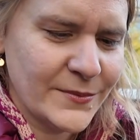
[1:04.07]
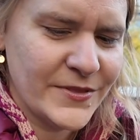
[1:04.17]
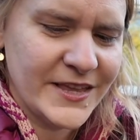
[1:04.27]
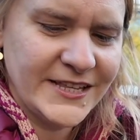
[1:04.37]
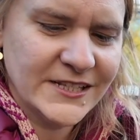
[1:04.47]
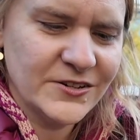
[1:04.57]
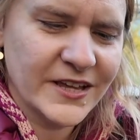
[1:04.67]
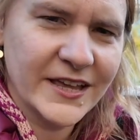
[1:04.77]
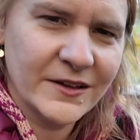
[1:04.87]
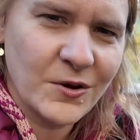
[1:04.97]
some of these are
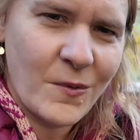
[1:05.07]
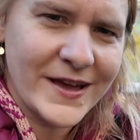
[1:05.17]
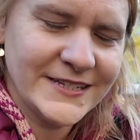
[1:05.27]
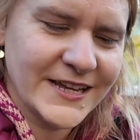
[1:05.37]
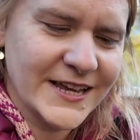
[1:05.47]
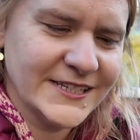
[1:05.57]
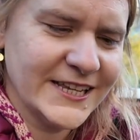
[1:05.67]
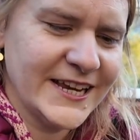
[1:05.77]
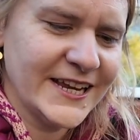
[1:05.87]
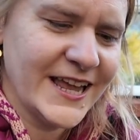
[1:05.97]
looking quite
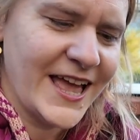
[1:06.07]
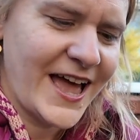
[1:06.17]
dirty